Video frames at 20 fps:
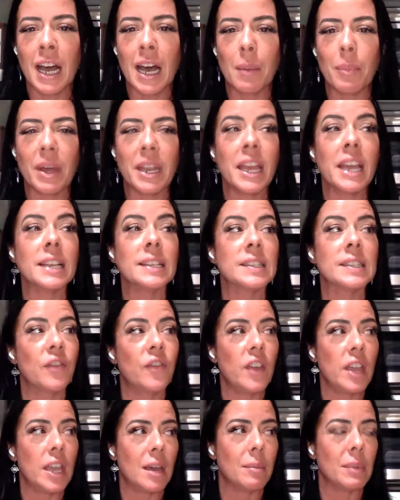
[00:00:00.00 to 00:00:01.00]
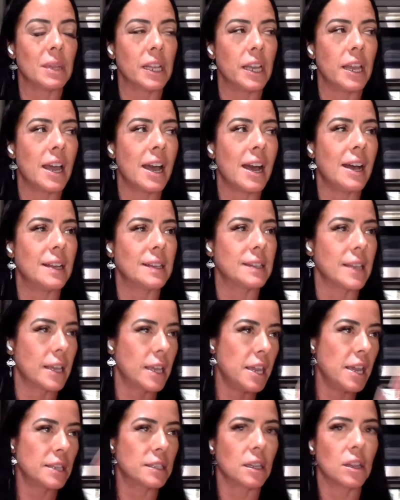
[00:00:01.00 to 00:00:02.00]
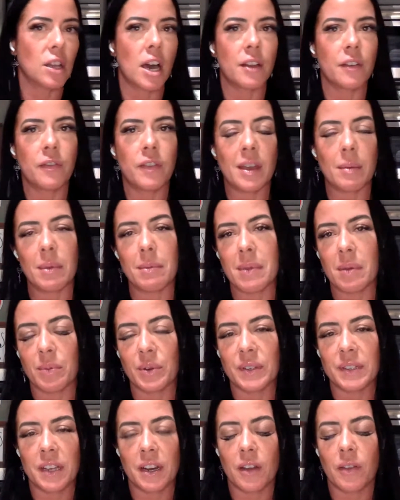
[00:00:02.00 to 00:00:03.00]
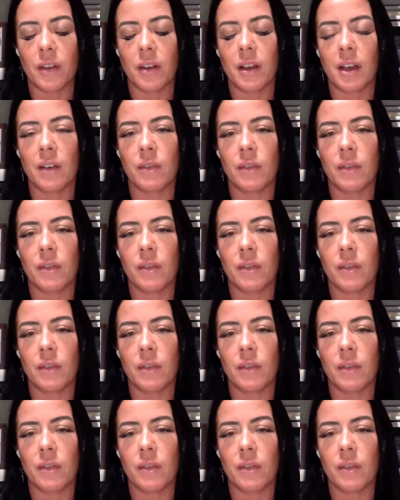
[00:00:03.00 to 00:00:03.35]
But his family he has a lot of family members here